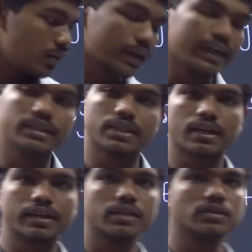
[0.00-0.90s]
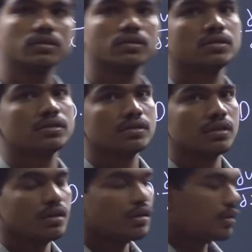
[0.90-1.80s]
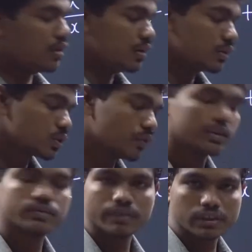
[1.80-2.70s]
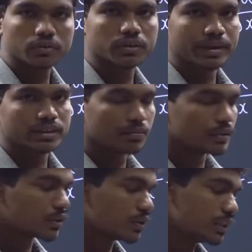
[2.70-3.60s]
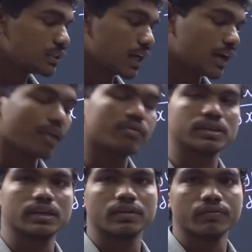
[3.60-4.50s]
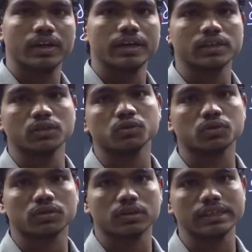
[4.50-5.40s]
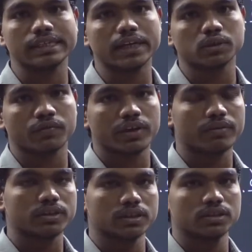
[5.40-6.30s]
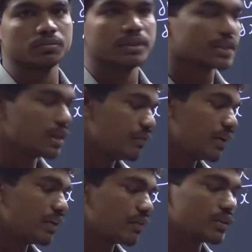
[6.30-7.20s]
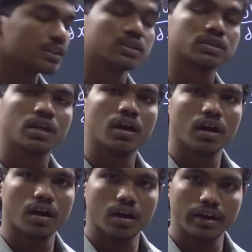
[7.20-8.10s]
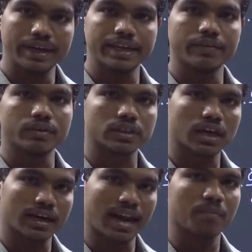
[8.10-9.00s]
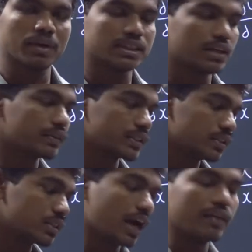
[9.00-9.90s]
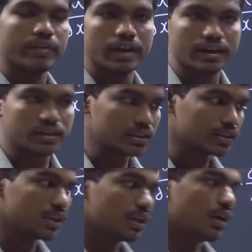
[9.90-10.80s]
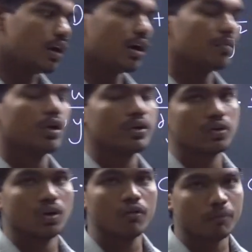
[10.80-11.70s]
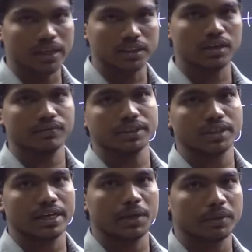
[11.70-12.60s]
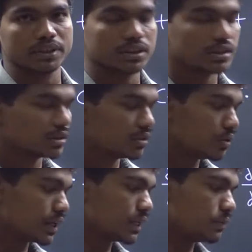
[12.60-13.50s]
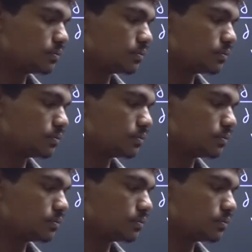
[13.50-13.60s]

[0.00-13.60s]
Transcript: Okay, is that clear? So we'll work out some examples on this, and after that we'll introduce three kinds of equations, basically wave equations, heat equation, and Laplace equations, and we'll end this module of partial differential equations. Okay.